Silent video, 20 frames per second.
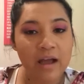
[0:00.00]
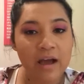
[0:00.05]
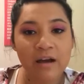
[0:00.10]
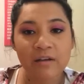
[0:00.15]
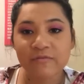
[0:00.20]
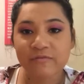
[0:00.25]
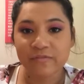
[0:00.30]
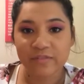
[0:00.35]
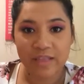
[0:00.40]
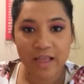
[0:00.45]

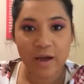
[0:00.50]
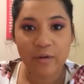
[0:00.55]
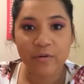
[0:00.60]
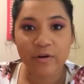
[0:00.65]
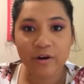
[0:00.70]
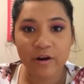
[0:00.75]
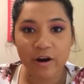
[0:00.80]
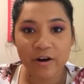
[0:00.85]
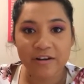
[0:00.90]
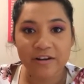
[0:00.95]
a
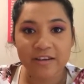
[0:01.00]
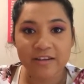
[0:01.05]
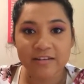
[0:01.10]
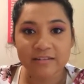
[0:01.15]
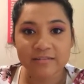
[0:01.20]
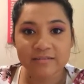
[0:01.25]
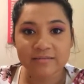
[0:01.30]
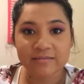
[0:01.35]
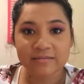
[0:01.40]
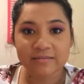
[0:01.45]
flower
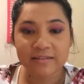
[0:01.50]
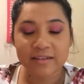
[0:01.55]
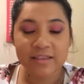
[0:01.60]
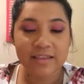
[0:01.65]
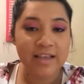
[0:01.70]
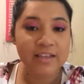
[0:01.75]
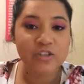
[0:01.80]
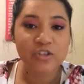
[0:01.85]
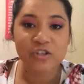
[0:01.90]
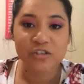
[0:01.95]
garden.
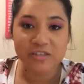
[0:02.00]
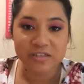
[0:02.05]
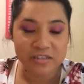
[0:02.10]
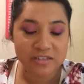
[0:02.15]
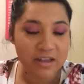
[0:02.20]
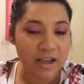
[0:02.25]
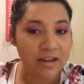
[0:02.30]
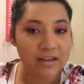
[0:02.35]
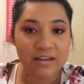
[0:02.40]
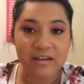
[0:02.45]
That's just
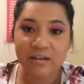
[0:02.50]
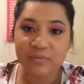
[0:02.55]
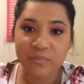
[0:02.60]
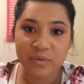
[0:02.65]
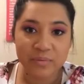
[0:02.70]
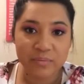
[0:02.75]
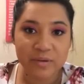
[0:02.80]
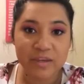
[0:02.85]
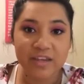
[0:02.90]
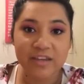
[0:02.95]
not gonna
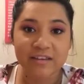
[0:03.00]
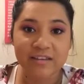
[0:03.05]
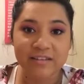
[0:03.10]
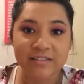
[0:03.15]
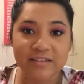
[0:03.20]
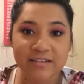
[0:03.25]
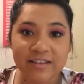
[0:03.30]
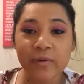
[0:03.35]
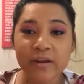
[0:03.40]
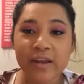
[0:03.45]
be me.
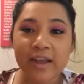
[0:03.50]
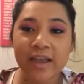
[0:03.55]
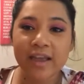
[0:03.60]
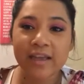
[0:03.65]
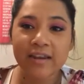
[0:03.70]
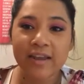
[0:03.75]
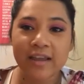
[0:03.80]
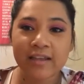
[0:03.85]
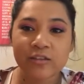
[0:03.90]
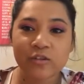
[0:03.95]
Went
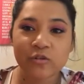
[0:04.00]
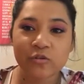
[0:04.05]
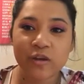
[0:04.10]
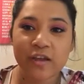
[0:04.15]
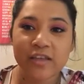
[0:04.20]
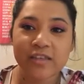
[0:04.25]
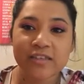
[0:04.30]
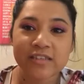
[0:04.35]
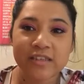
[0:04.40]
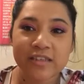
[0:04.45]
ahead and
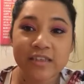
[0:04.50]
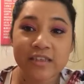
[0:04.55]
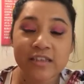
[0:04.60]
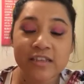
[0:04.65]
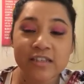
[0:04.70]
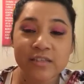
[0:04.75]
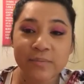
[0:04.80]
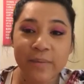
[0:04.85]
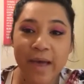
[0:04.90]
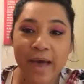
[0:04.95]
traced
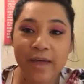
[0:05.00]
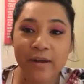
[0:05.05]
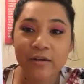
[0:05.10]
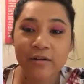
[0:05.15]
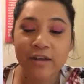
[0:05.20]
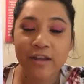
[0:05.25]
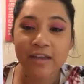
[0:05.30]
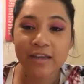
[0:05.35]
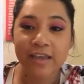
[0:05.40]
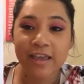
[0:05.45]
this
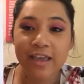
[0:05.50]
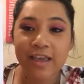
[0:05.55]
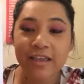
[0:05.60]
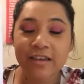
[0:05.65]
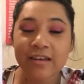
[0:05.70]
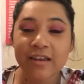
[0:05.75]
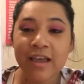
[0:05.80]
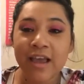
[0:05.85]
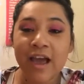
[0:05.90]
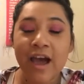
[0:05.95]
pattern
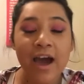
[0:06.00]
again.